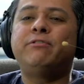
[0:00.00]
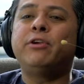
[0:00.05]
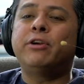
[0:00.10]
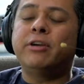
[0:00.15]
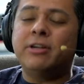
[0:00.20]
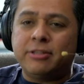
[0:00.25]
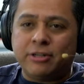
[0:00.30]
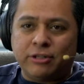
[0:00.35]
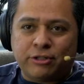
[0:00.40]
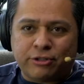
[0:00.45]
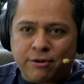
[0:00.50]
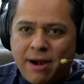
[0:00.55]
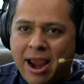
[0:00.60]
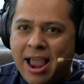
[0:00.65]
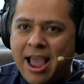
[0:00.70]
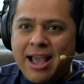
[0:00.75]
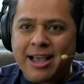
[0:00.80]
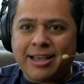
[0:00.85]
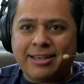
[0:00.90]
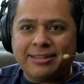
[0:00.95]
if yeah. you're at the
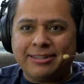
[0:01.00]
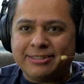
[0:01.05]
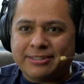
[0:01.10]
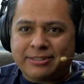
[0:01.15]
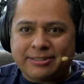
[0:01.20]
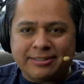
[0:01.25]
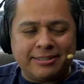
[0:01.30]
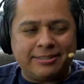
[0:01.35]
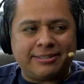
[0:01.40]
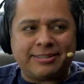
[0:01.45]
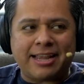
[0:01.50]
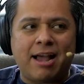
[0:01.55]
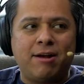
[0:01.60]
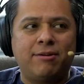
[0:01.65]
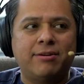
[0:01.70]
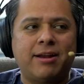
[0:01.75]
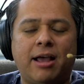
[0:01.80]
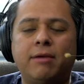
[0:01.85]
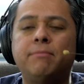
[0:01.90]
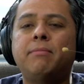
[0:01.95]
track, the the
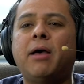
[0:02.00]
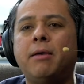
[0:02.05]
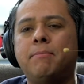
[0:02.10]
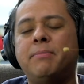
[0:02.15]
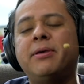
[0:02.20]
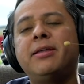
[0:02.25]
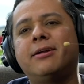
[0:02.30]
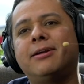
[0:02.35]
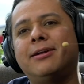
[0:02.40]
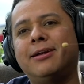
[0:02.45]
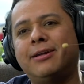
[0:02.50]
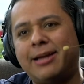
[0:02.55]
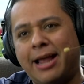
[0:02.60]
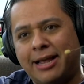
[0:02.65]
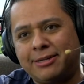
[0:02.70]
sound. I've I've been on a